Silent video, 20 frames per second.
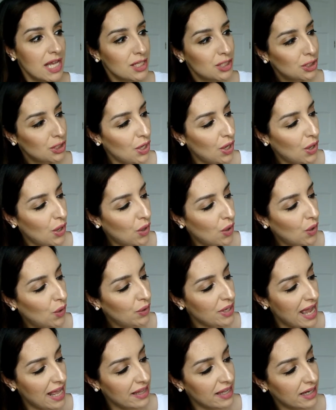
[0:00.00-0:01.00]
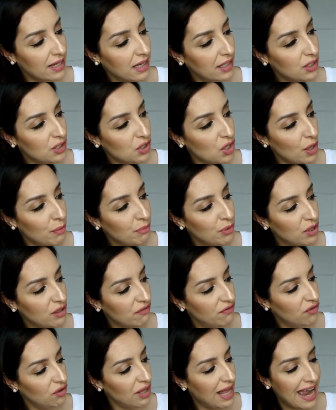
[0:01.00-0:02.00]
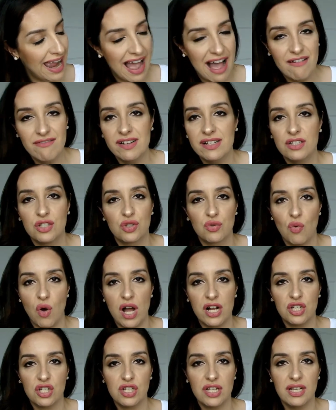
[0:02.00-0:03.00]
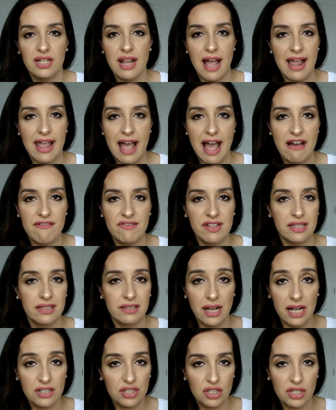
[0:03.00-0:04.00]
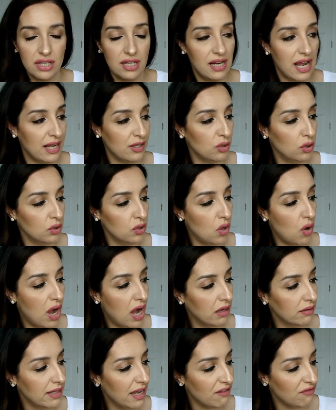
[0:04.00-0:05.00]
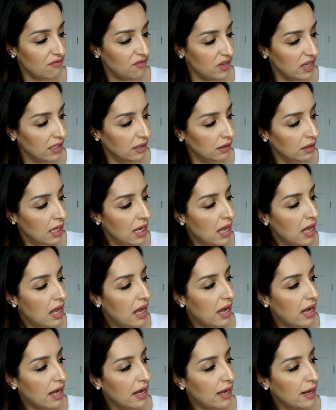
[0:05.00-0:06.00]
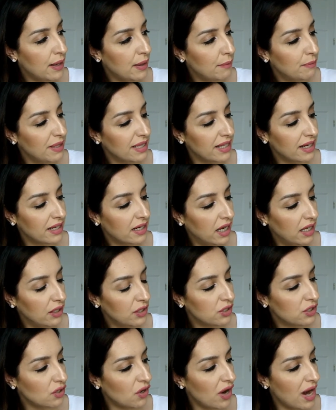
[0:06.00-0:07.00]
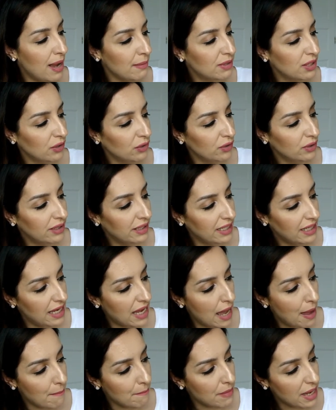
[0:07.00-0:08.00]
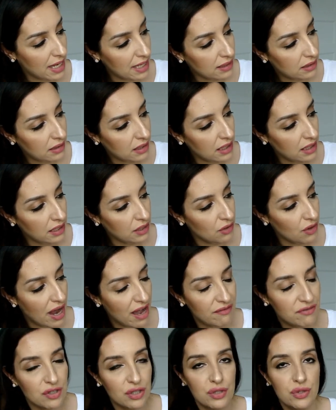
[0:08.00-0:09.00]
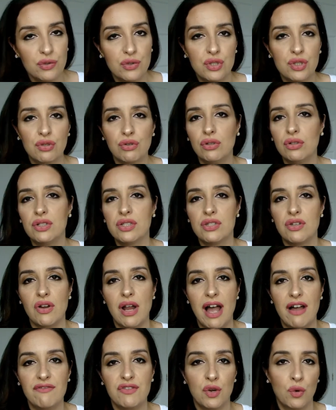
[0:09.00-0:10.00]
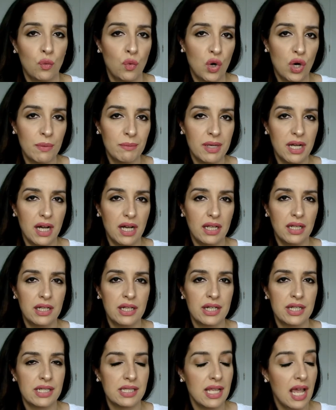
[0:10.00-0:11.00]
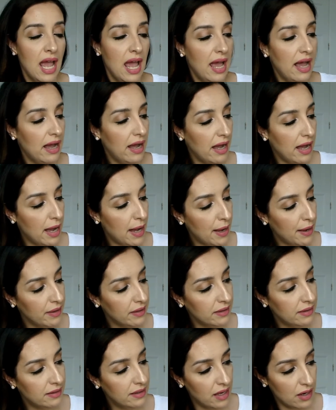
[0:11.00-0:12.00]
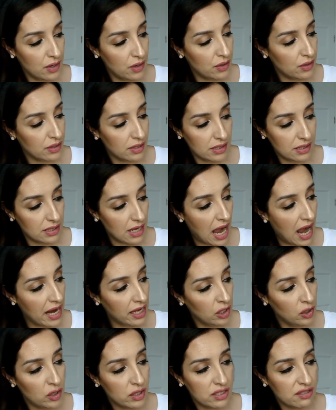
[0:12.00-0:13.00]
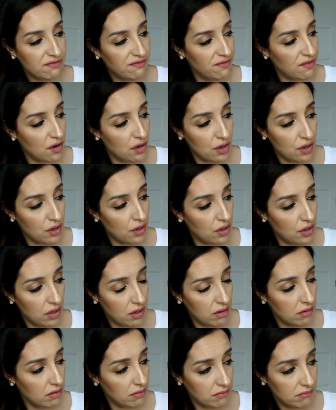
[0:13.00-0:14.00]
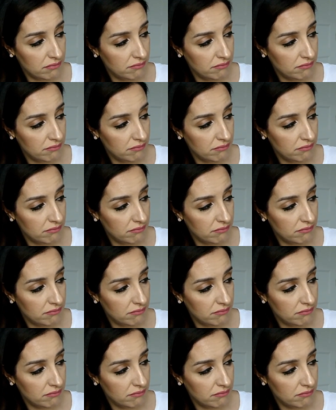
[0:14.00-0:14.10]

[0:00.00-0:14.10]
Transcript: So yeah, the colors are beautiful. I haven't swatched it, I haven't touched it, I don't know how they feel, but the colors are absolutely amazing. You have your neutrals, you have your warm colors, there's eye looks for